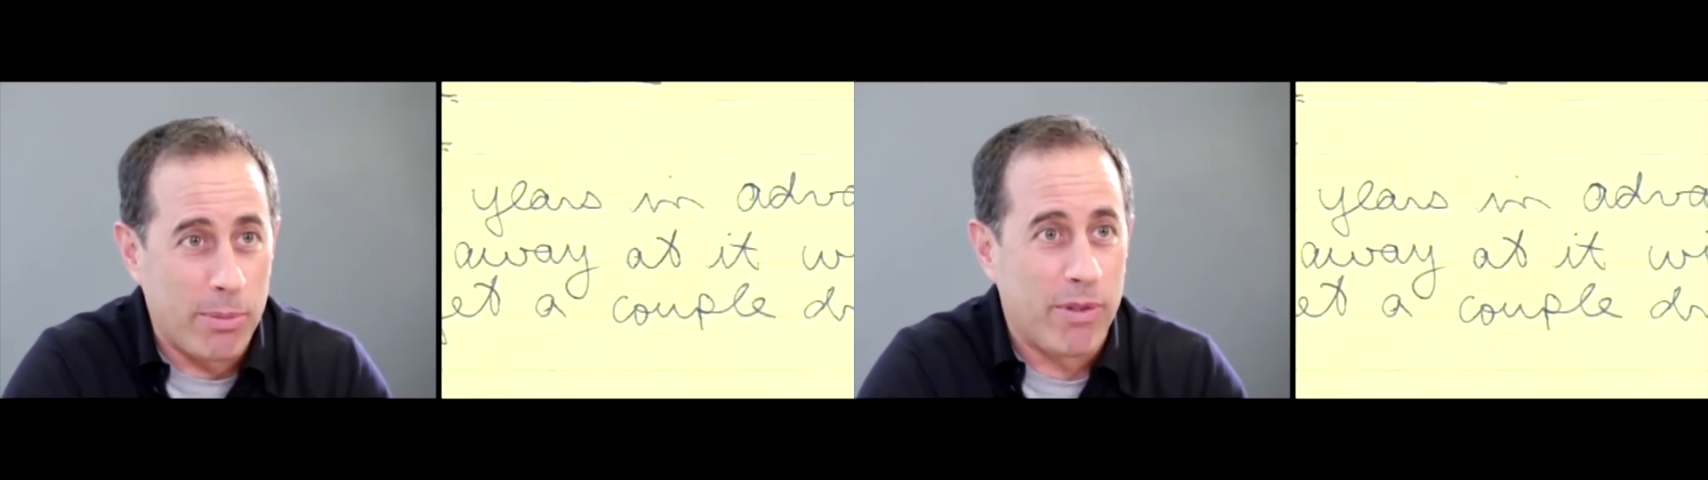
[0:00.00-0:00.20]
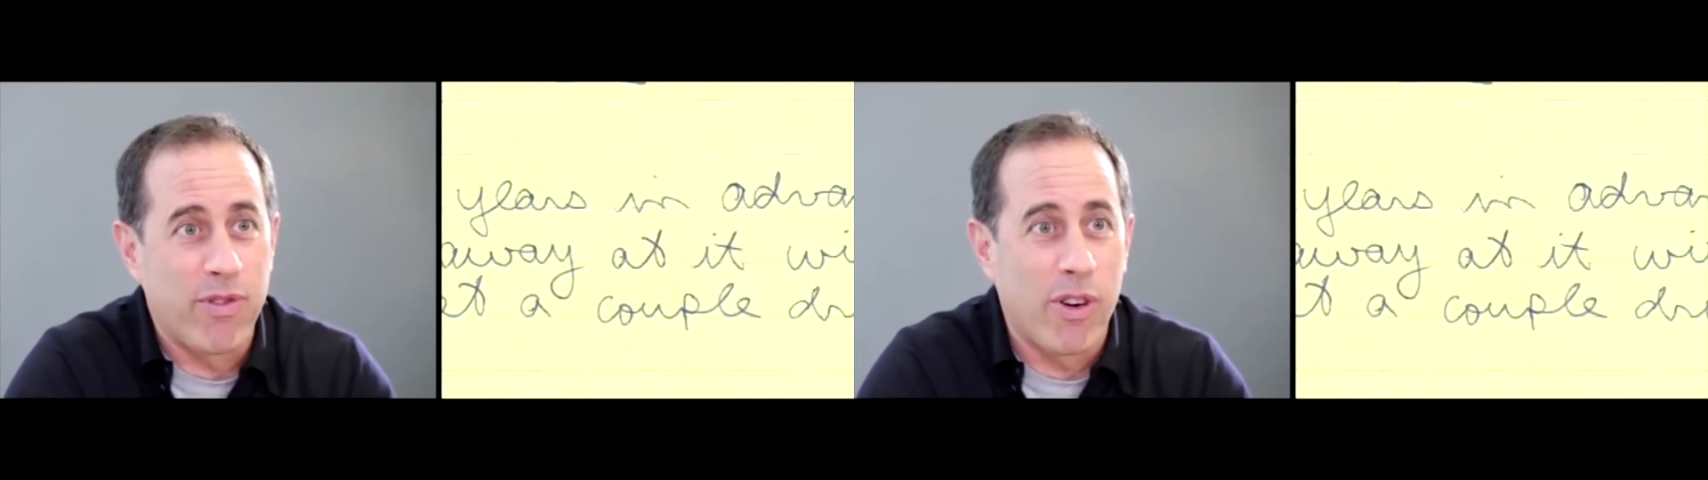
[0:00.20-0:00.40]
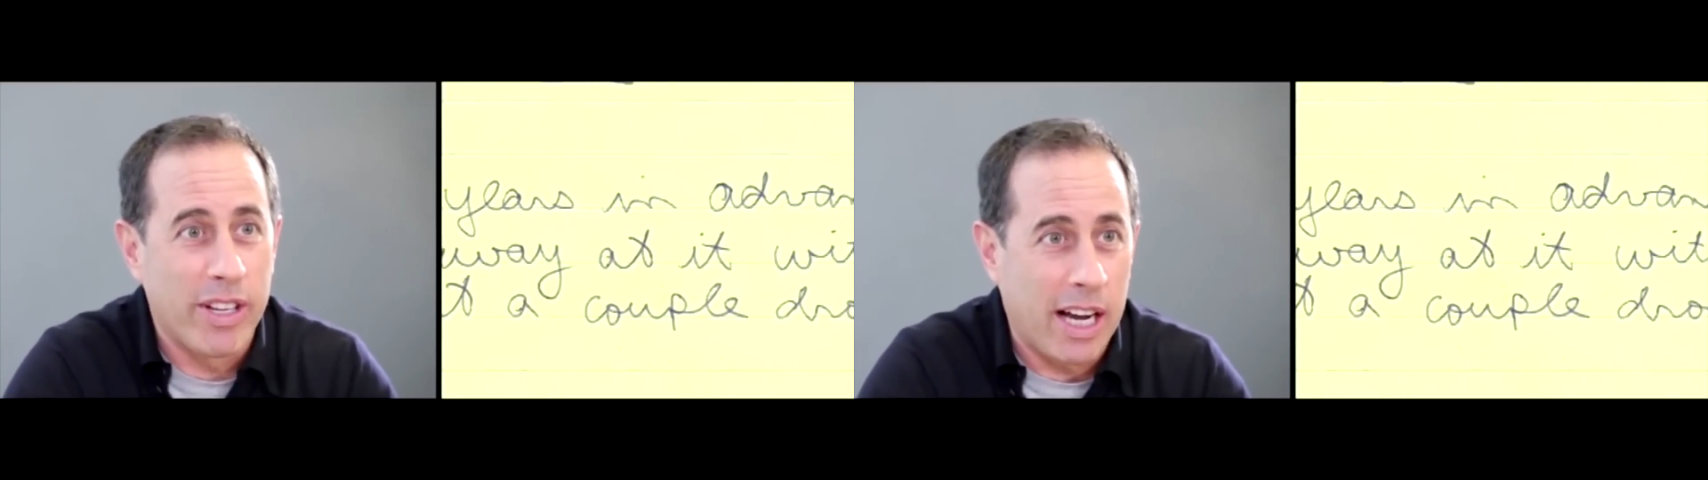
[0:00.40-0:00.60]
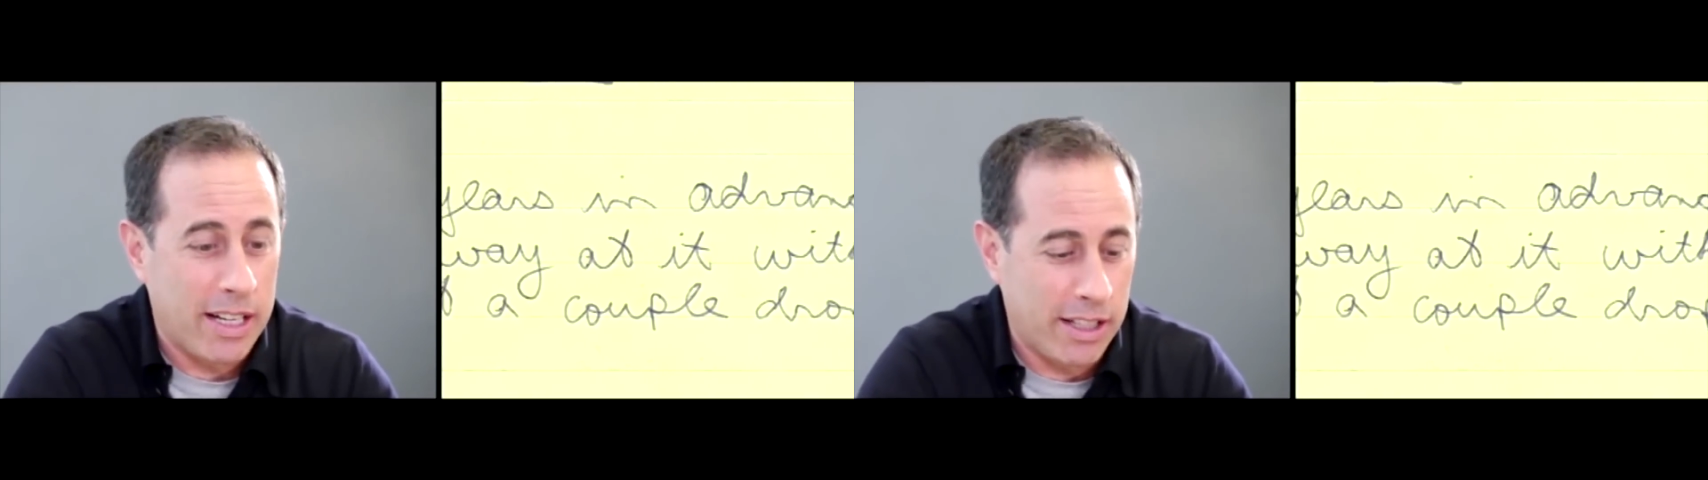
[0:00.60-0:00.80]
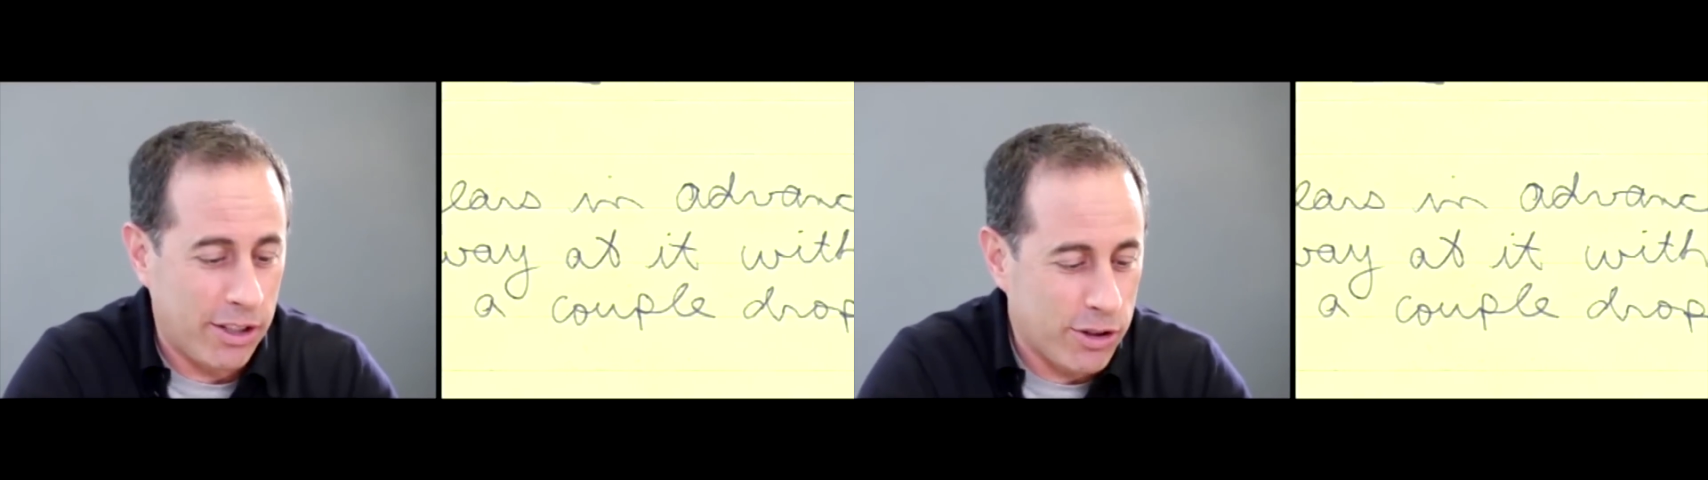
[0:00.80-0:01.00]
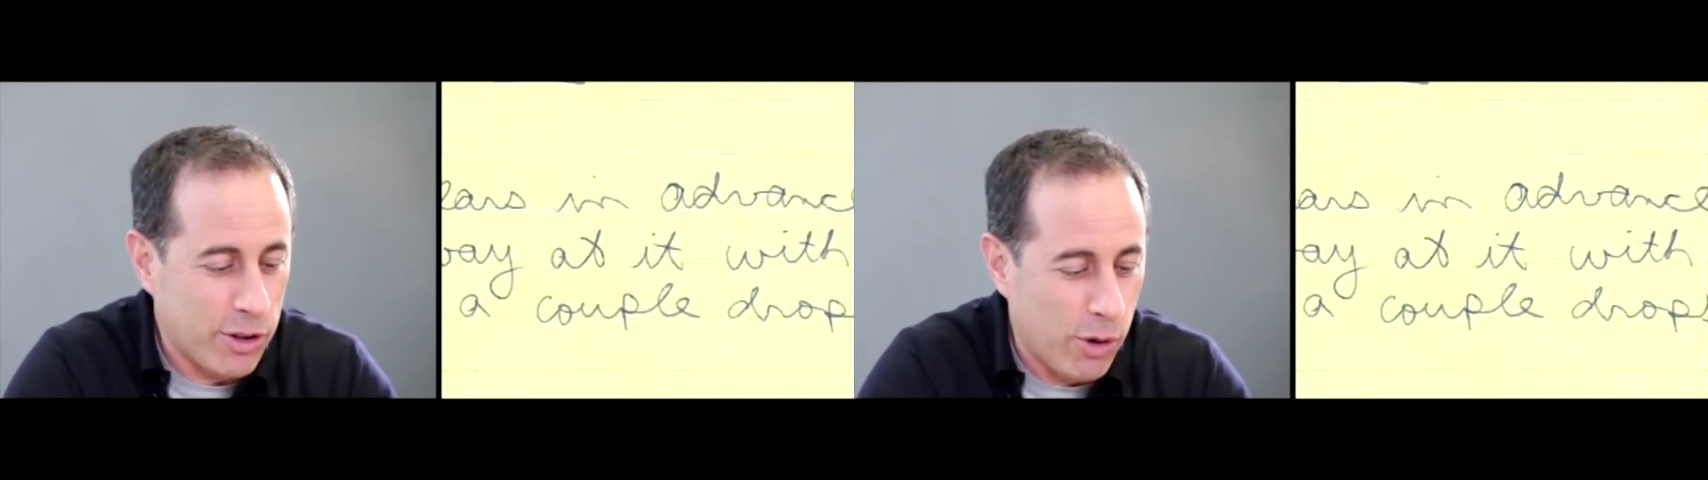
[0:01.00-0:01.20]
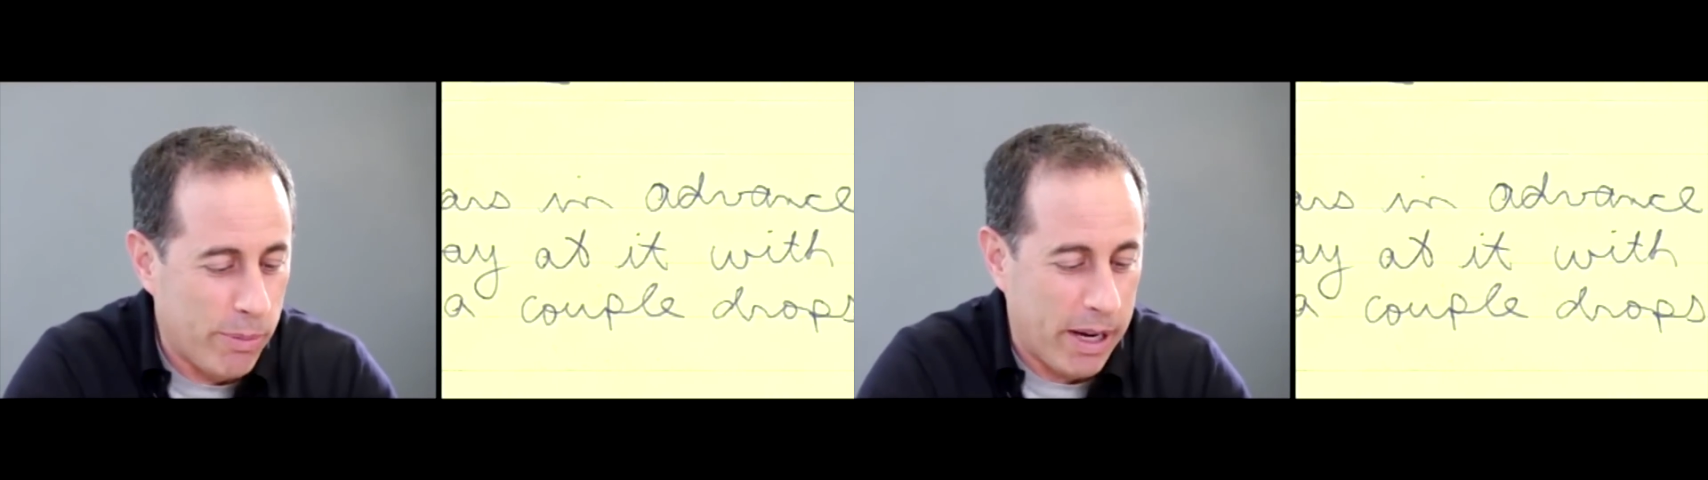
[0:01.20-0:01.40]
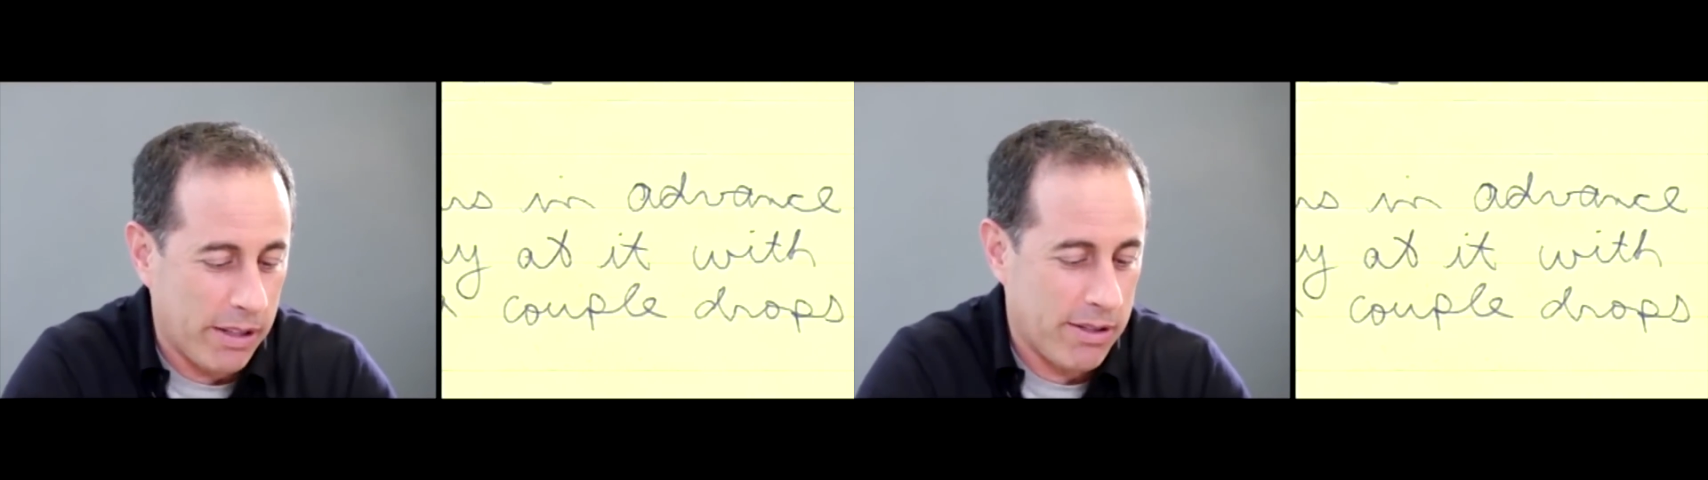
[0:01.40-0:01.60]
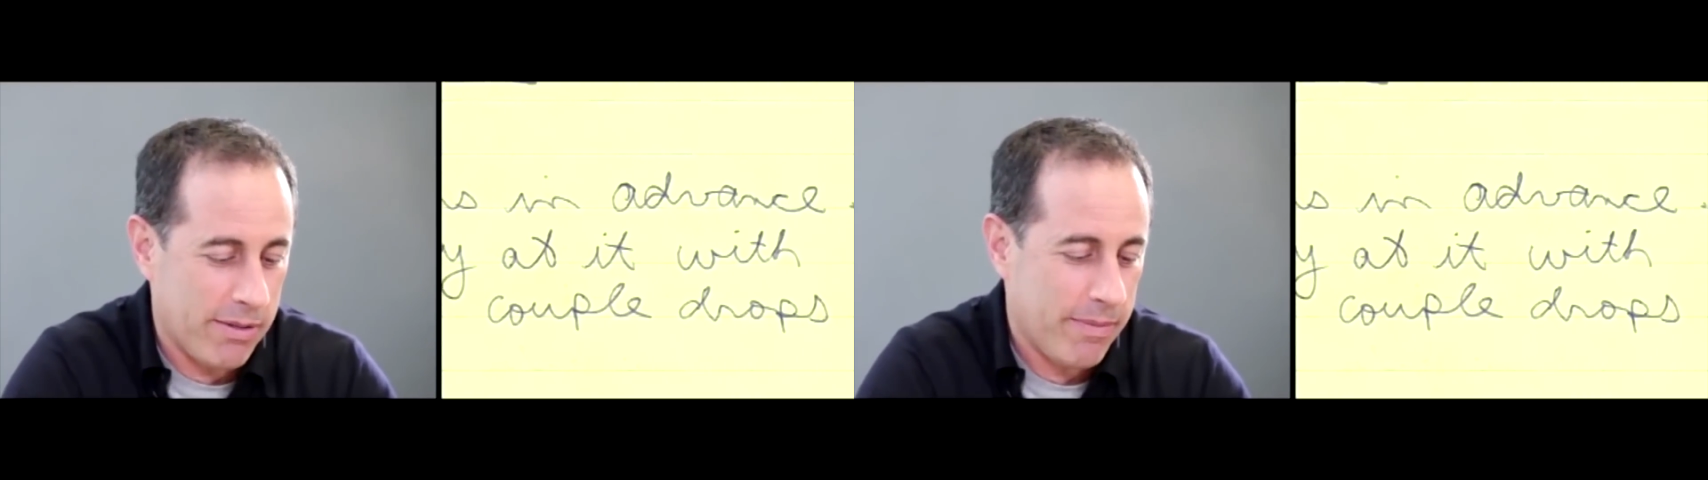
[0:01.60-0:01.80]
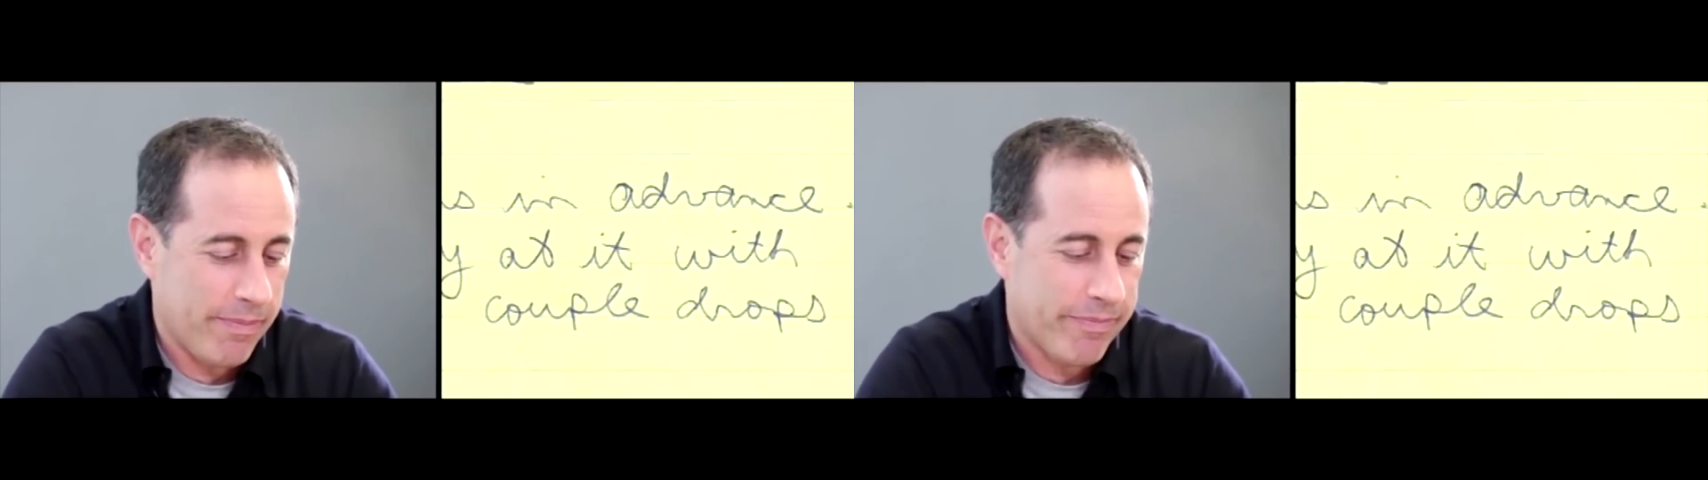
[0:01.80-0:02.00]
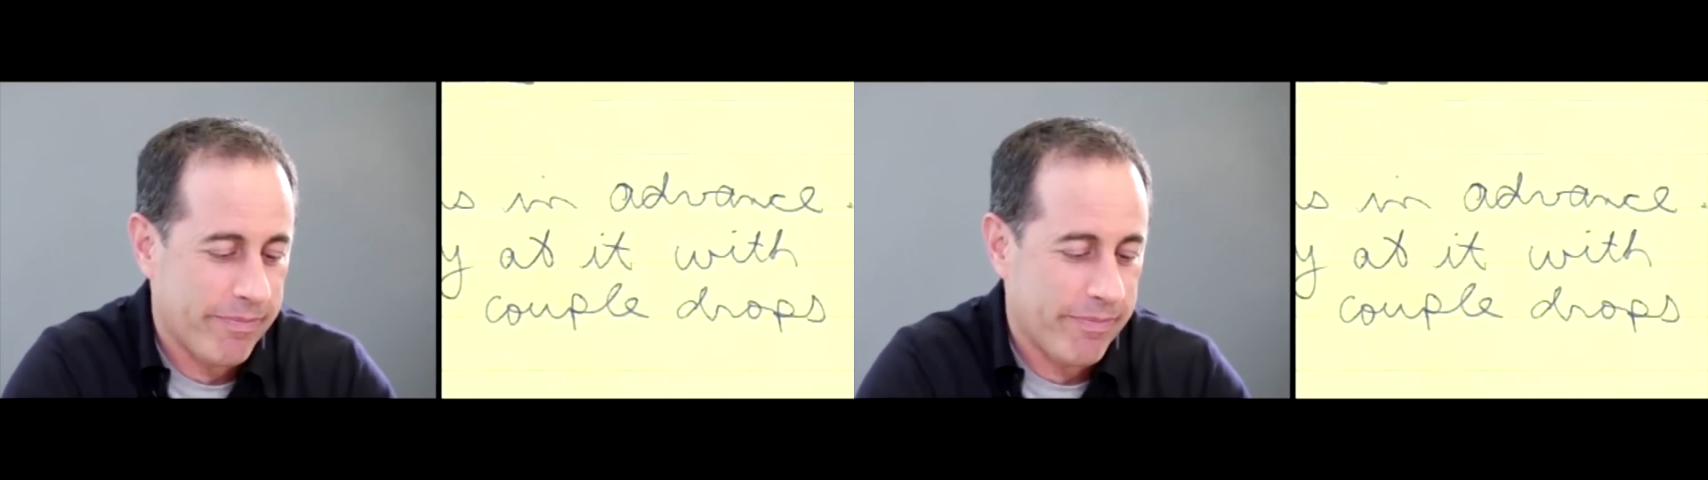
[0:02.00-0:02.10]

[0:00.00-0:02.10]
before you got on your school bus.